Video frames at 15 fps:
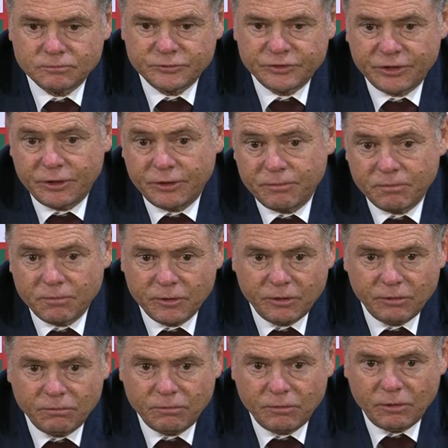So
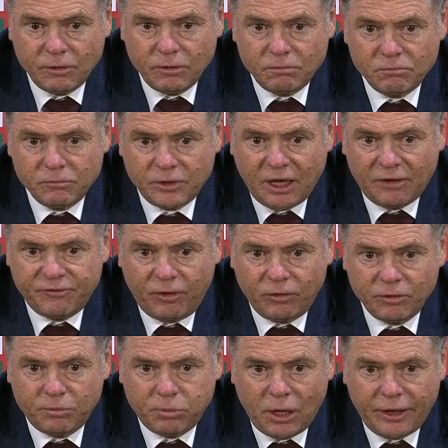can't
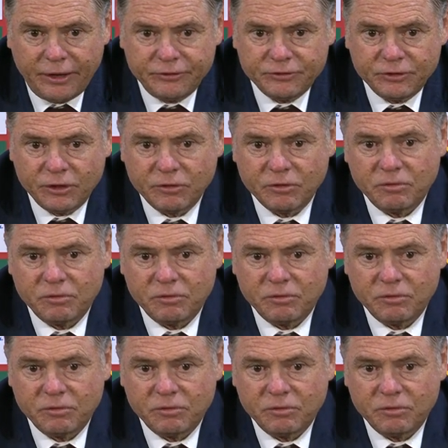fault the players.